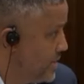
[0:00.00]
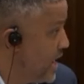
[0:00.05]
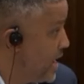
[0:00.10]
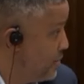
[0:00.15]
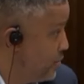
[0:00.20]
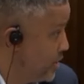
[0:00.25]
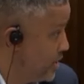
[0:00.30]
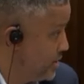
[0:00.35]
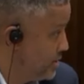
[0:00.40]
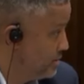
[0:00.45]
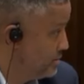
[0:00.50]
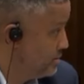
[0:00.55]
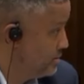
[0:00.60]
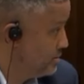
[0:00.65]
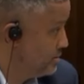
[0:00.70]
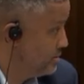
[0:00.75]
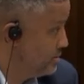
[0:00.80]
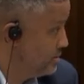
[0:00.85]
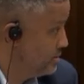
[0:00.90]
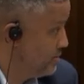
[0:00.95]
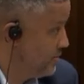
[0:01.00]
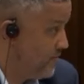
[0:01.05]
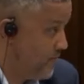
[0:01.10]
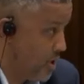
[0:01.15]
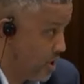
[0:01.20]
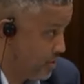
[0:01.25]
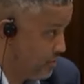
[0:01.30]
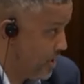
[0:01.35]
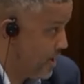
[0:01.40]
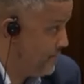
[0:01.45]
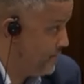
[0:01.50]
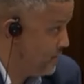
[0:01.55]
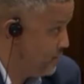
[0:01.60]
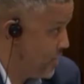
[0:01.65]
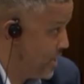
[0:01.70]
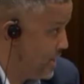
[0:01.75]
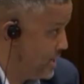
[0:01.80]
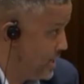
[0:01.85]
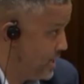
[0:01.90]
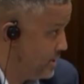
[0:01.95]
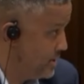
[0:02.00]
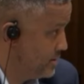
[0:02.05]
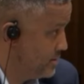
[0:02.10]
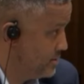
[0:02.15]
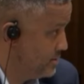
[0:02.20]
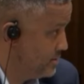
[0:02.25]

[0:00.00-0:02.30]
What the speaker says: Mm-hmm. Far cry from Randy.